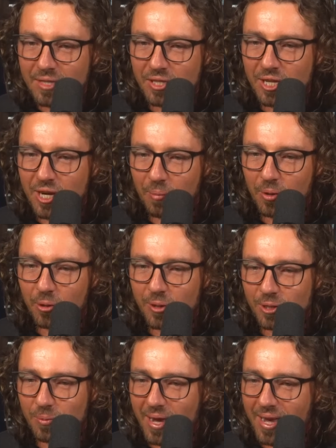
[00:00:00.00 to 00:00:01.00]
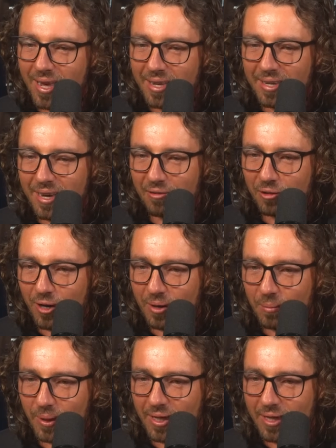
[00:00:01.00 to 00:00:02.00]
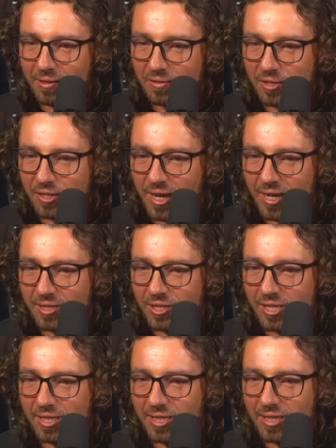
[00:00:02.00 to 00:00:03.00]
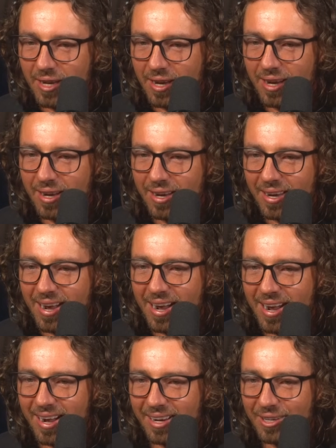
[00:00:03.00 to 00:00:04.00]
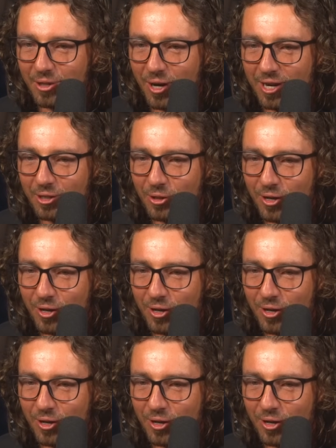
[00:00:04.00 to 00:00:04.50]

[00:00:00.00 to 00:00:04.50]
CW is mad. Everyone believes that Craig